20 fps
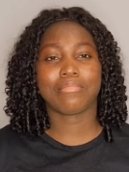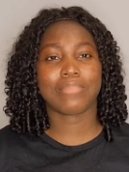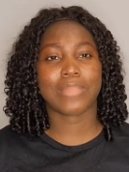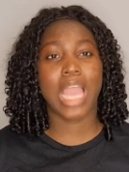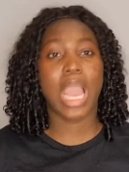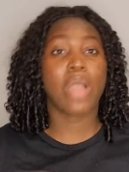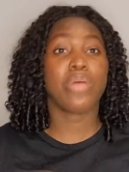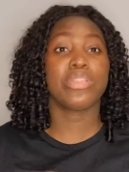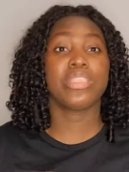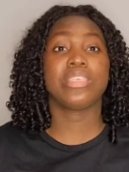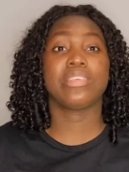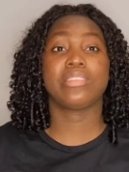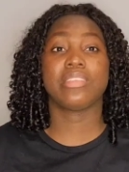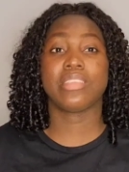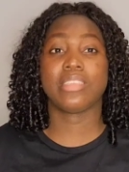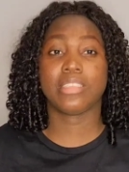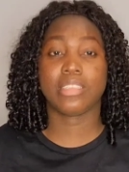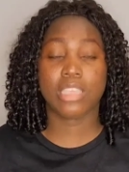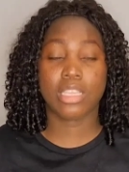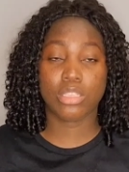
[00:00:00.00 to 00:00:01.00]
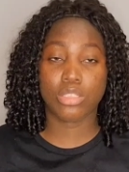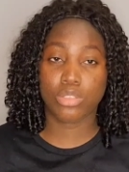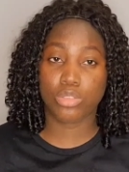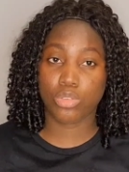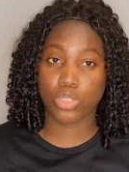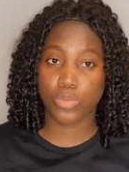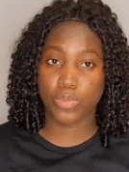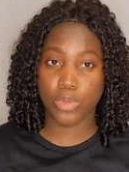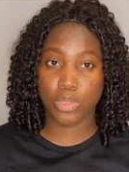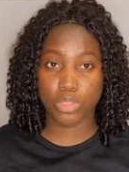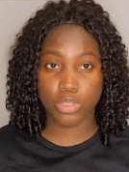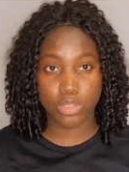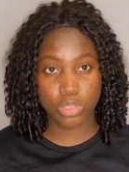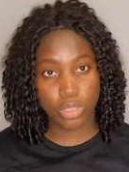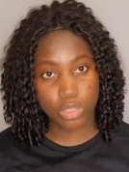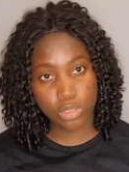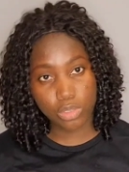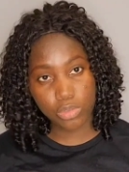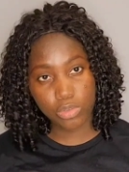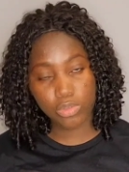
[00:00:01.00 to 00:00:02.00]
how they intend to
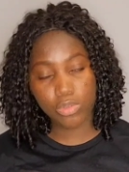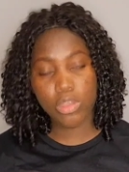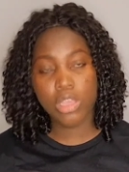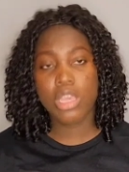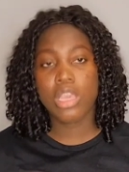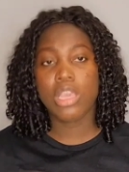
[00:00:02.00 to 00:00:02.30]
sponsor you